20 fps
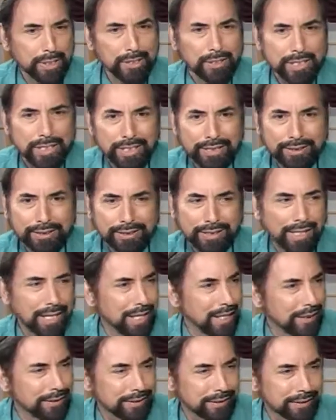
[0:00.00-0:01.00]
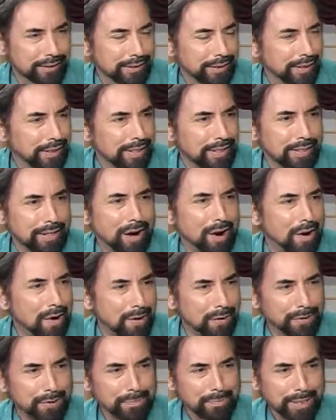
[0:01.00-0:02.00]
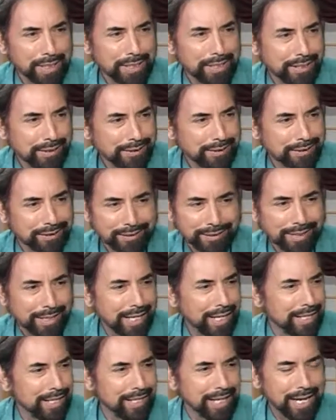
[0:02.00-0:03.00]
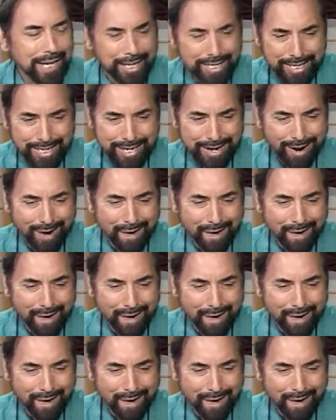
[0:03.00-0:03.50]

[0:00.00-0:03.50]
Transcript: going to discuss all the meanings and, and